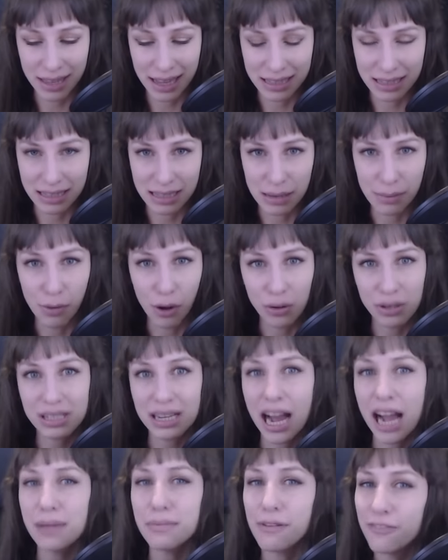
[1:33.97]
that's the most
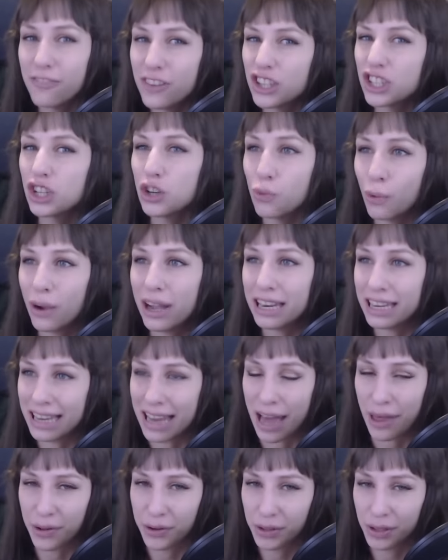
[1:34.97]
time efficient way to
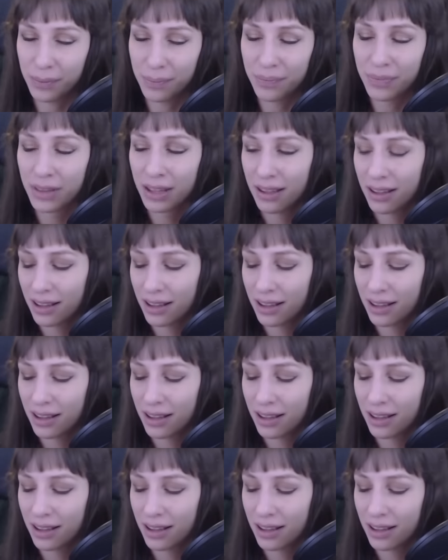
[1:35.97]
gather them.